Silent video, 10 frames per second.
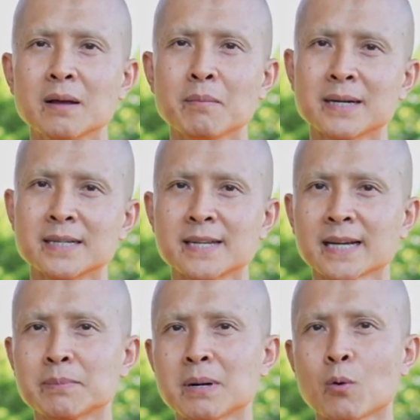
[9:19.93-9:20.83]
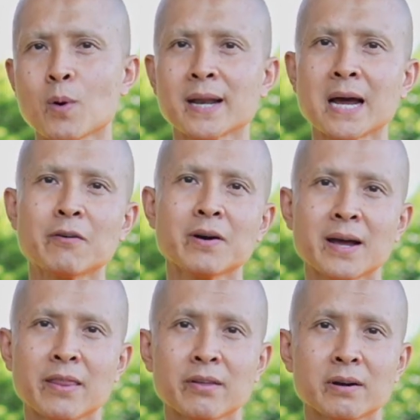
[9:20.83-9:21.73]
but it takes about 1 hour
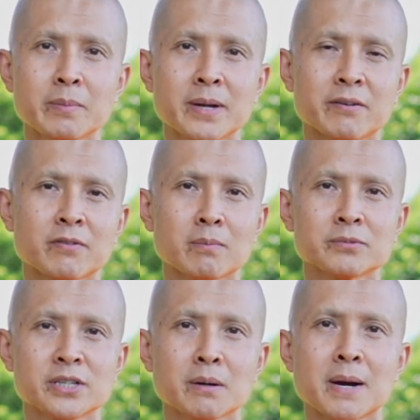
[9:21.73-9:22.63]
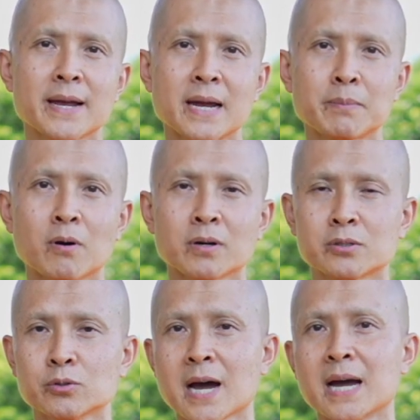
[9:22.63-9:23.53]
and 30 minutes from Chiang Mai airport
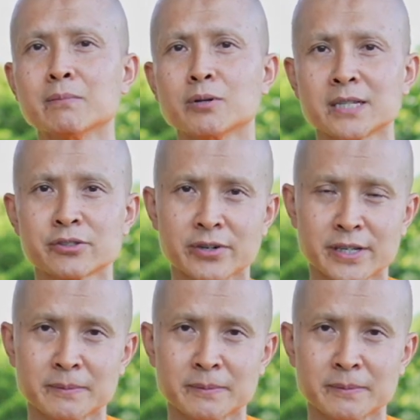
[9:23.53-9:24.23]
to the iMonastery.